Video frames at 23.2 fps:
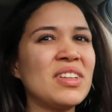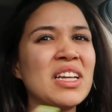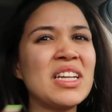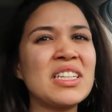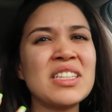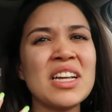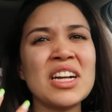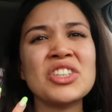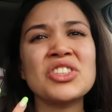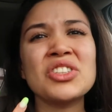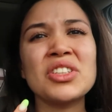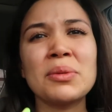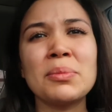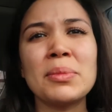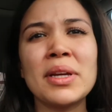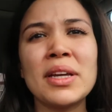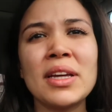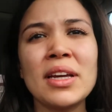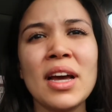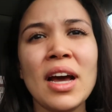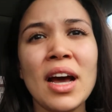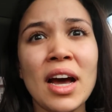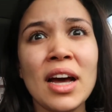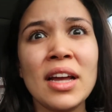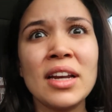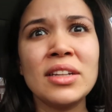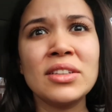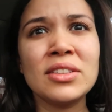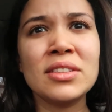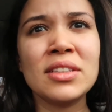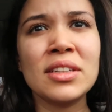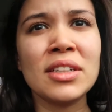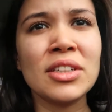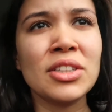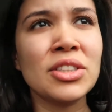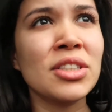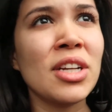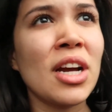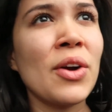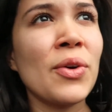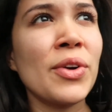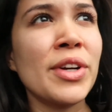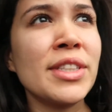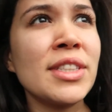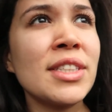It's actually me. I need to take a shower.